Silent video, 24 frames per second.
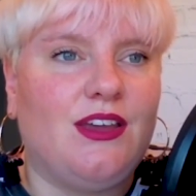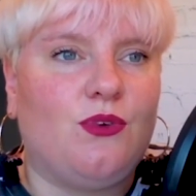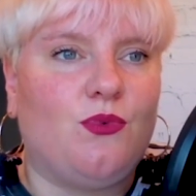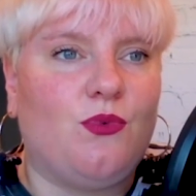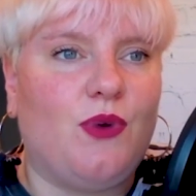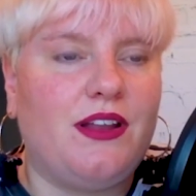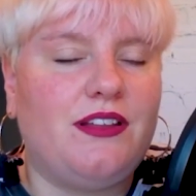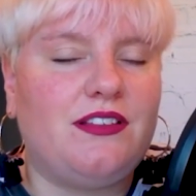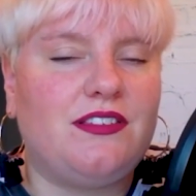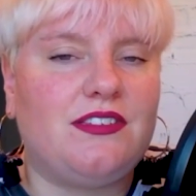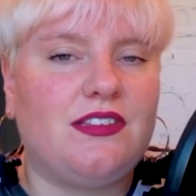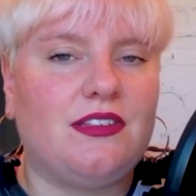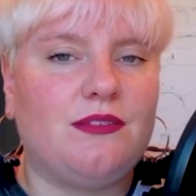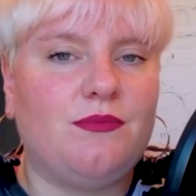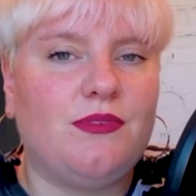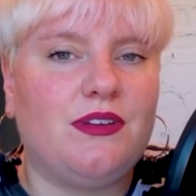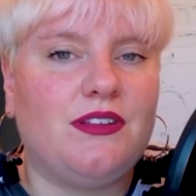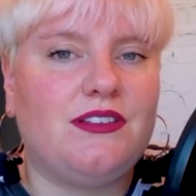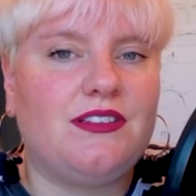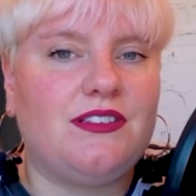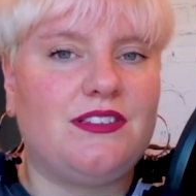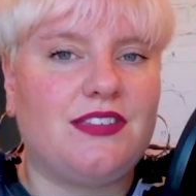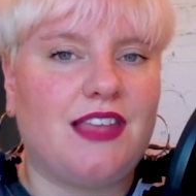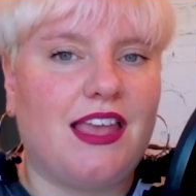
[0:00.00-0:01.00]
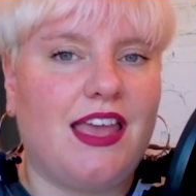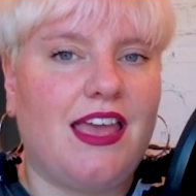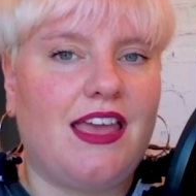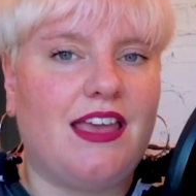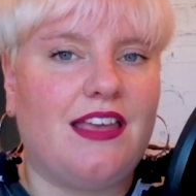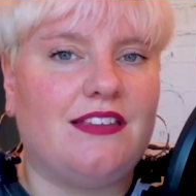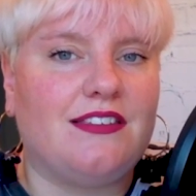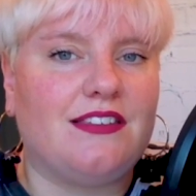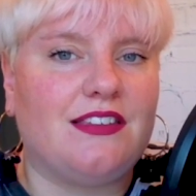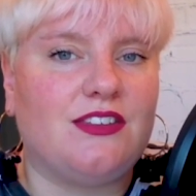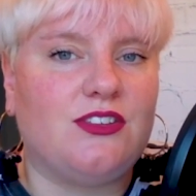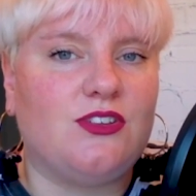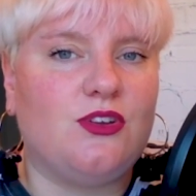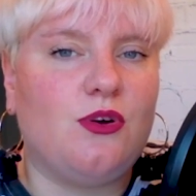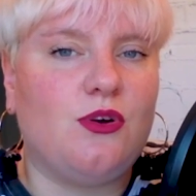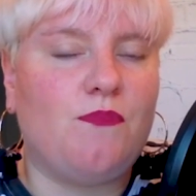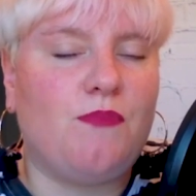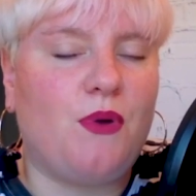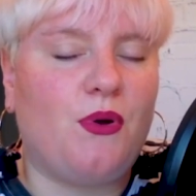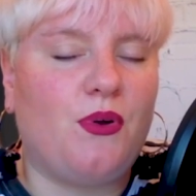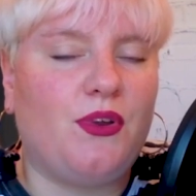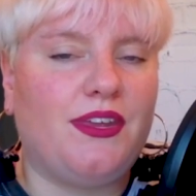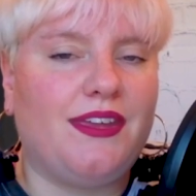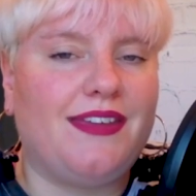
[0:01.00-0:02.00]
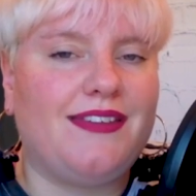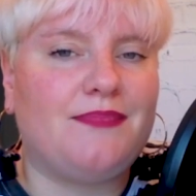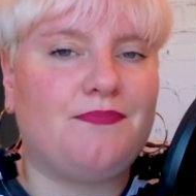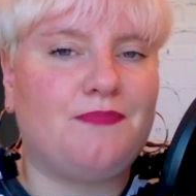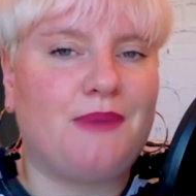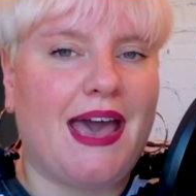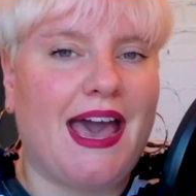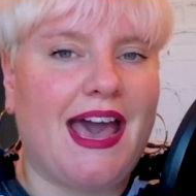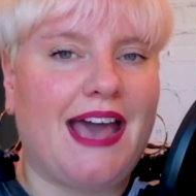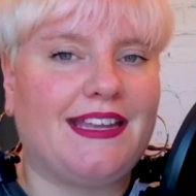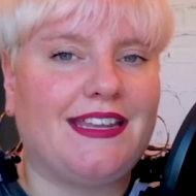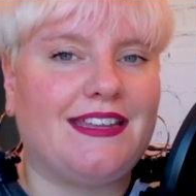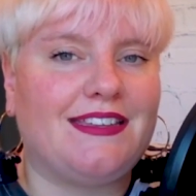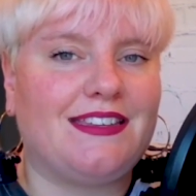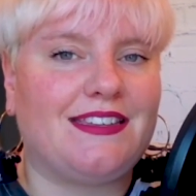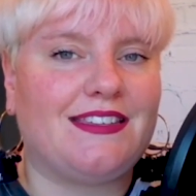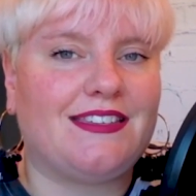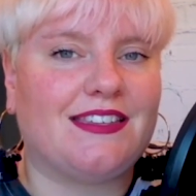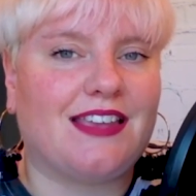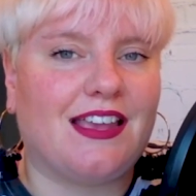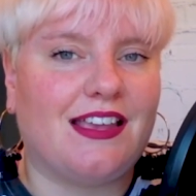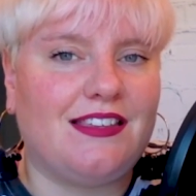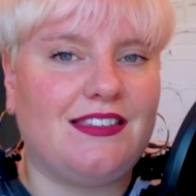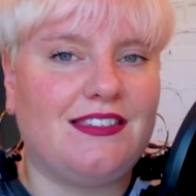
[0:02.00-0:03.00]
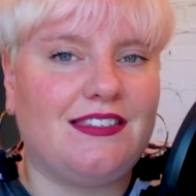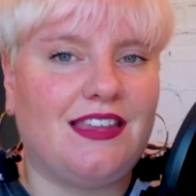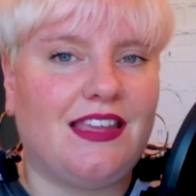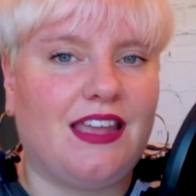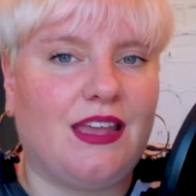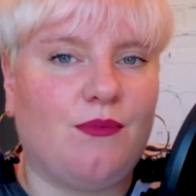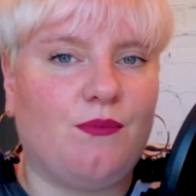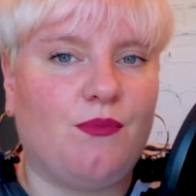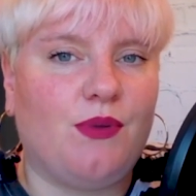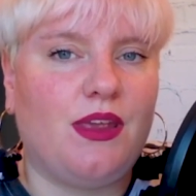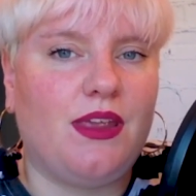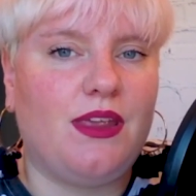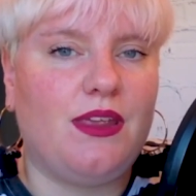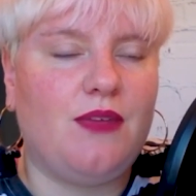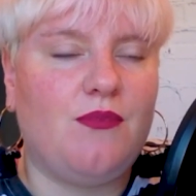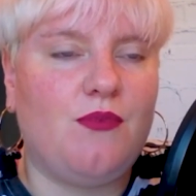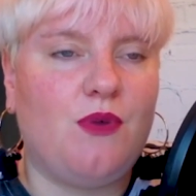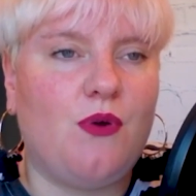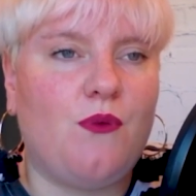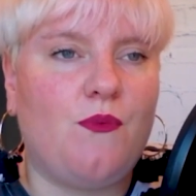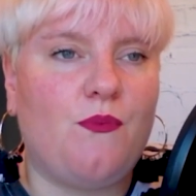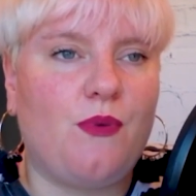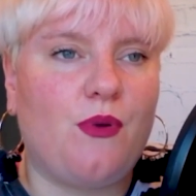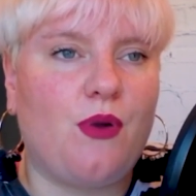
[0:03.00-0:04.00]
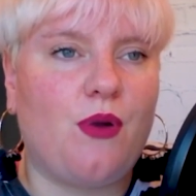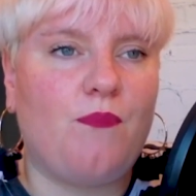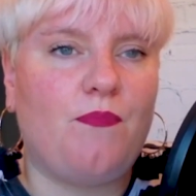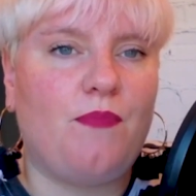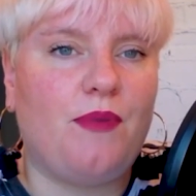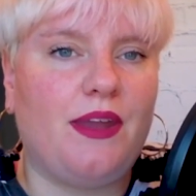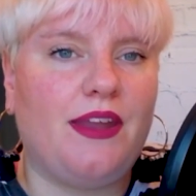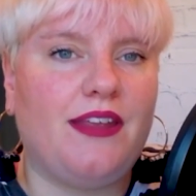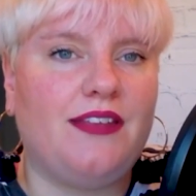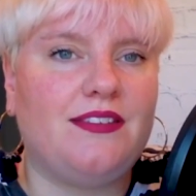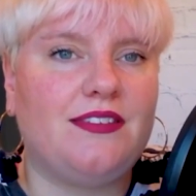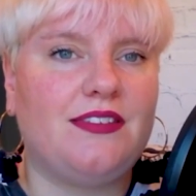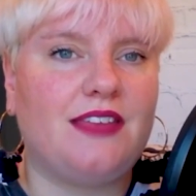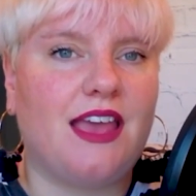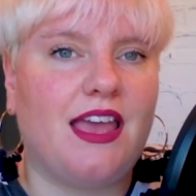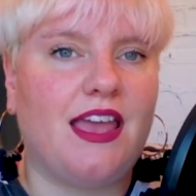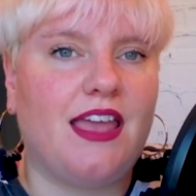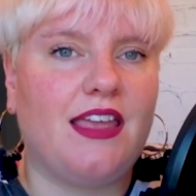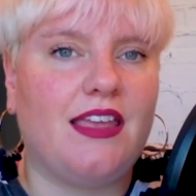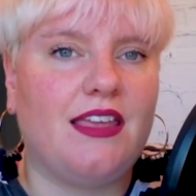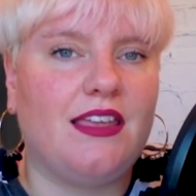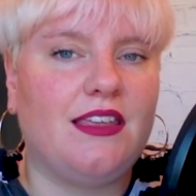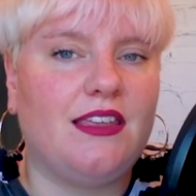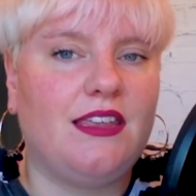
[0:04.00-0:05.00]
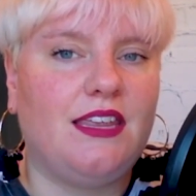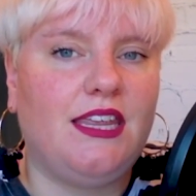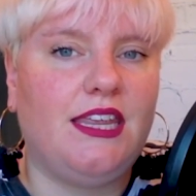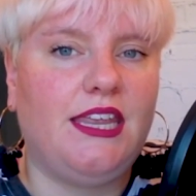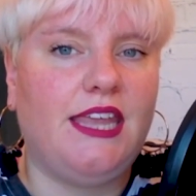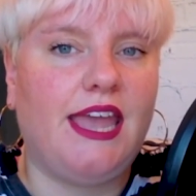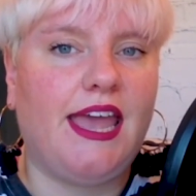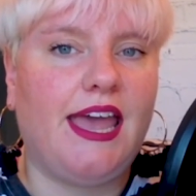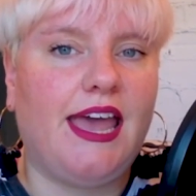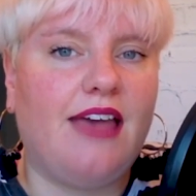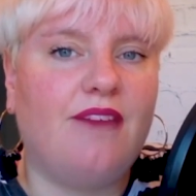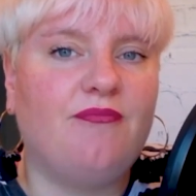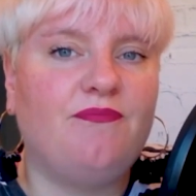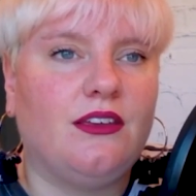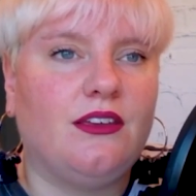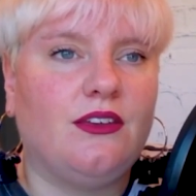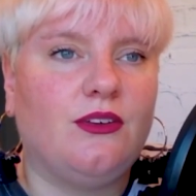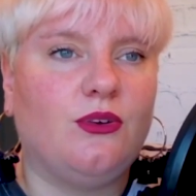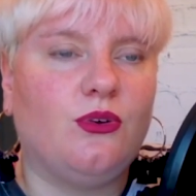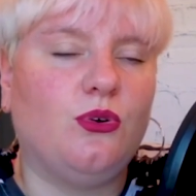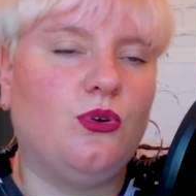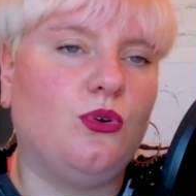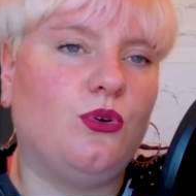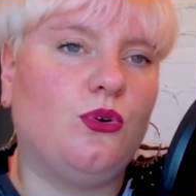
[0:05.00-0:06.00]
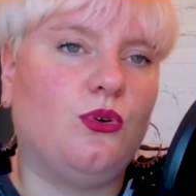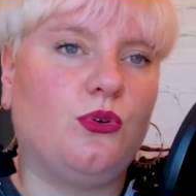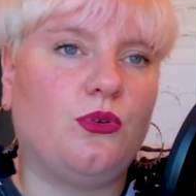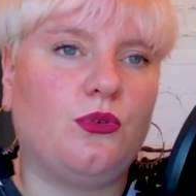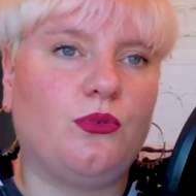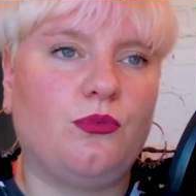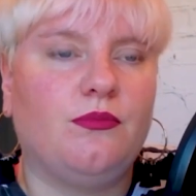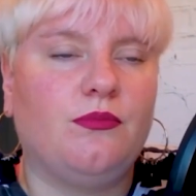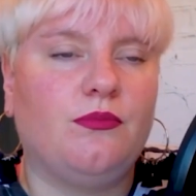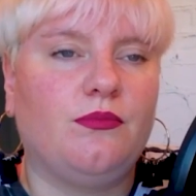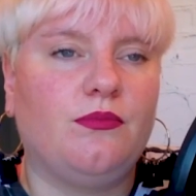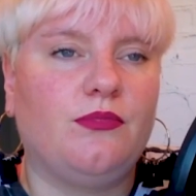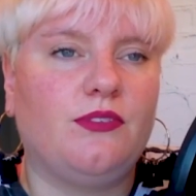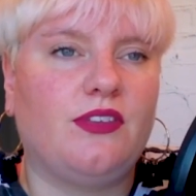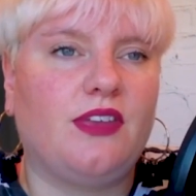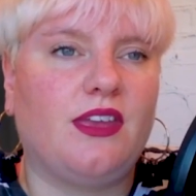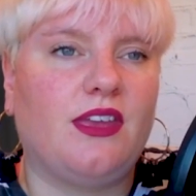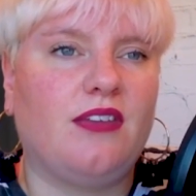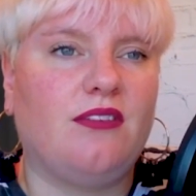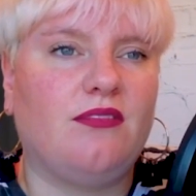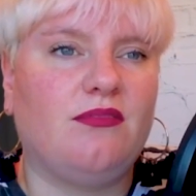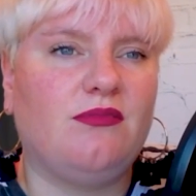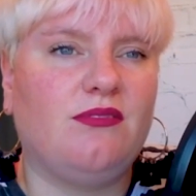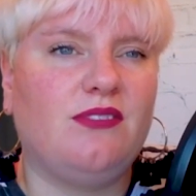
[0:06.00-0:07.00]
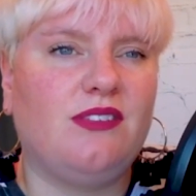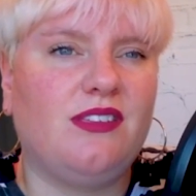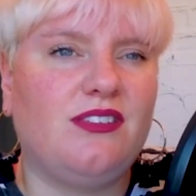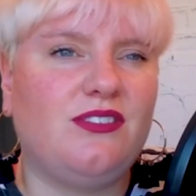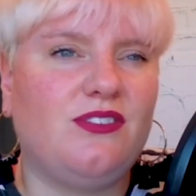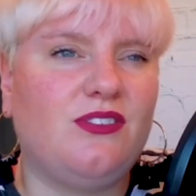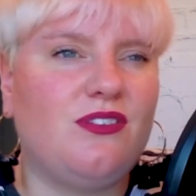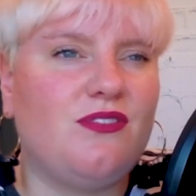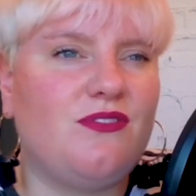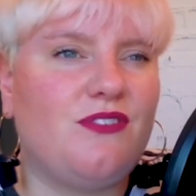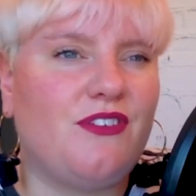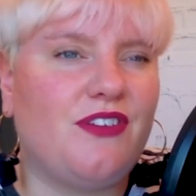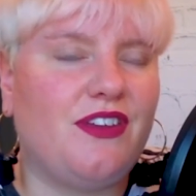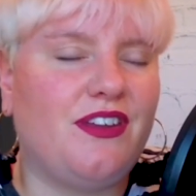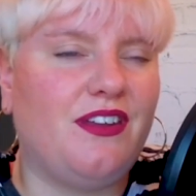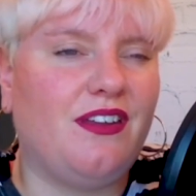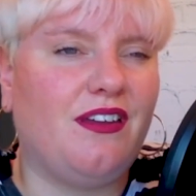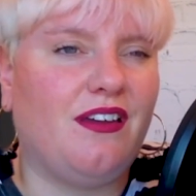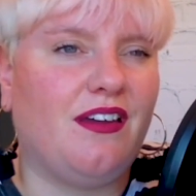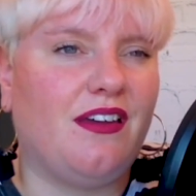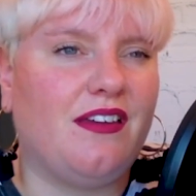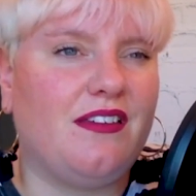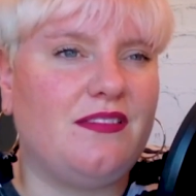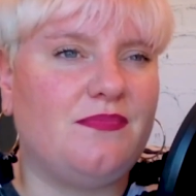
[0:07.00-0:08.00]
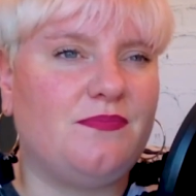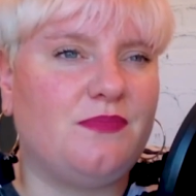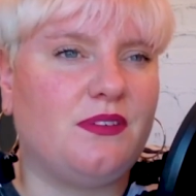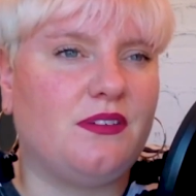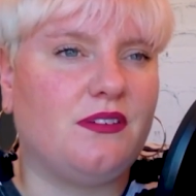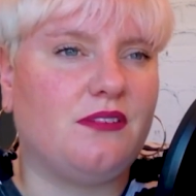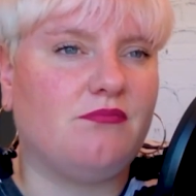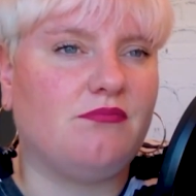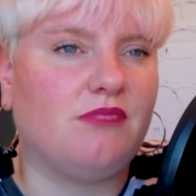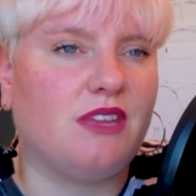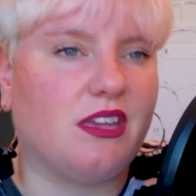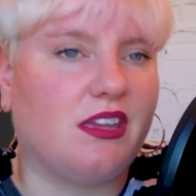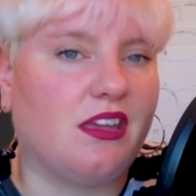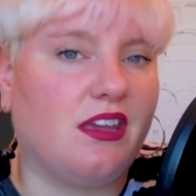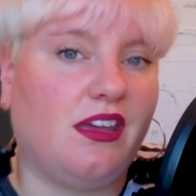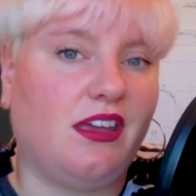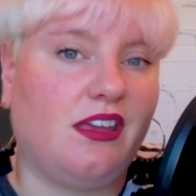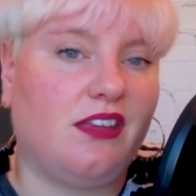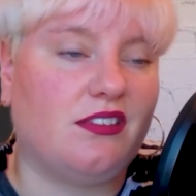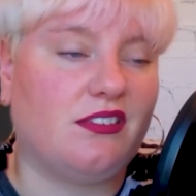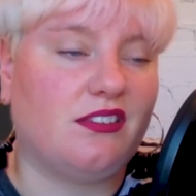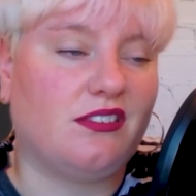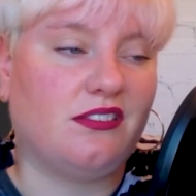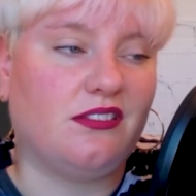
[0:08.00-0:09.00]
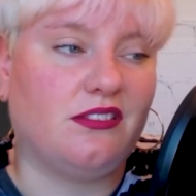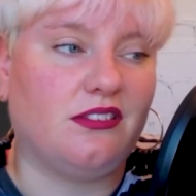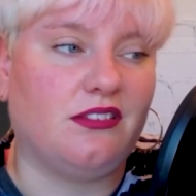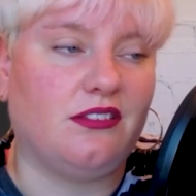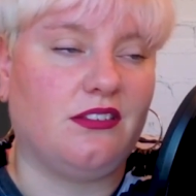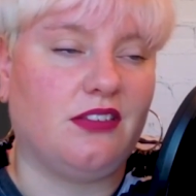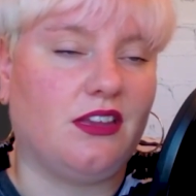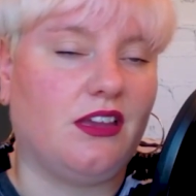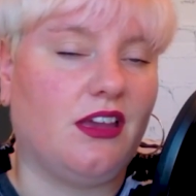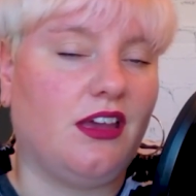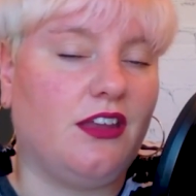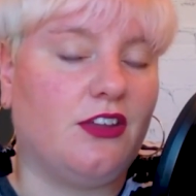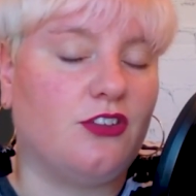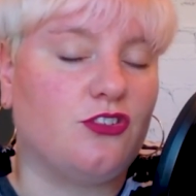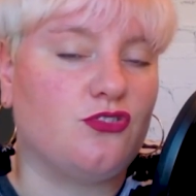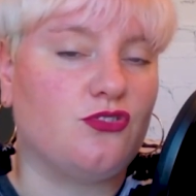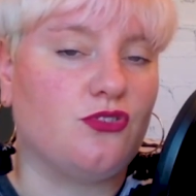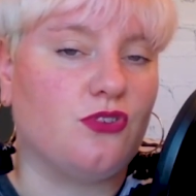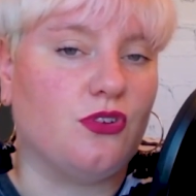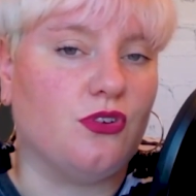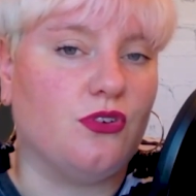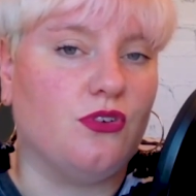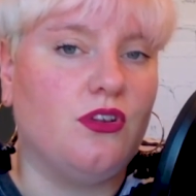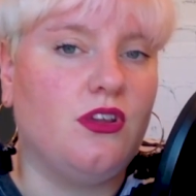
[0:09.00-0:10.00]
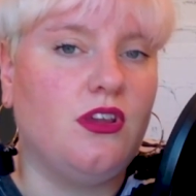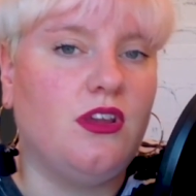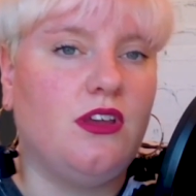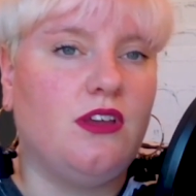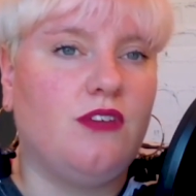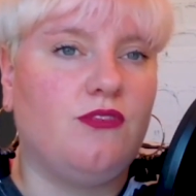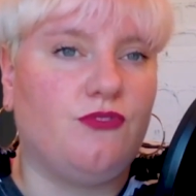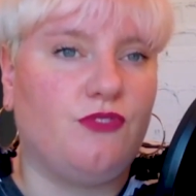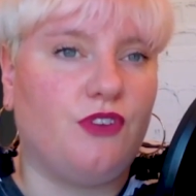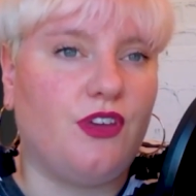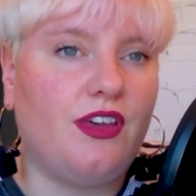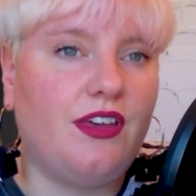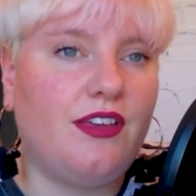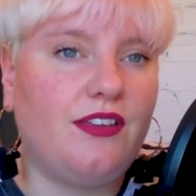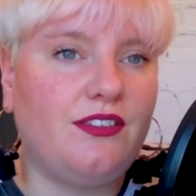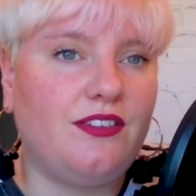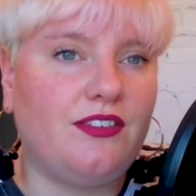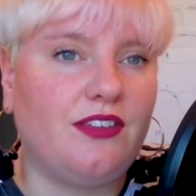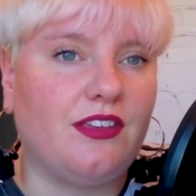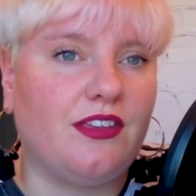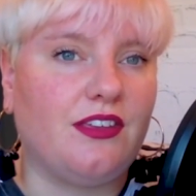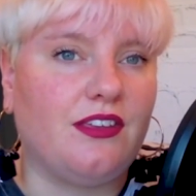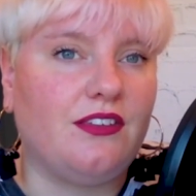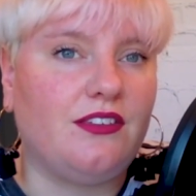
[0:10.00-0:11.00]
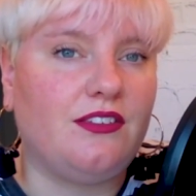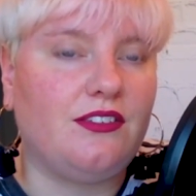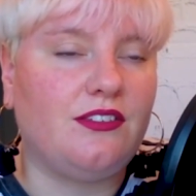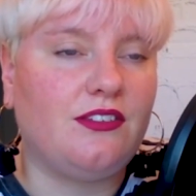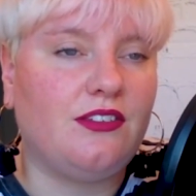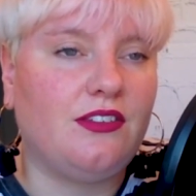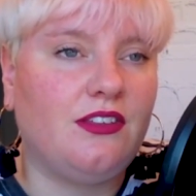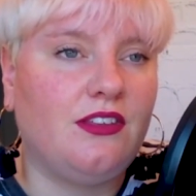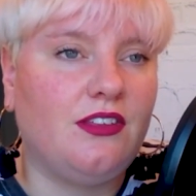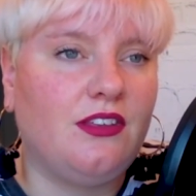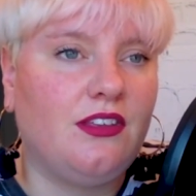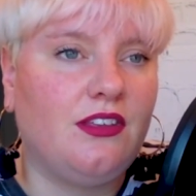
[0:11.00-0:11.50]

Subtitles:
when someone says your body is bad and disgusting, we will probably say yeah, or say, well, that's not very nice, but they're kind of true, versus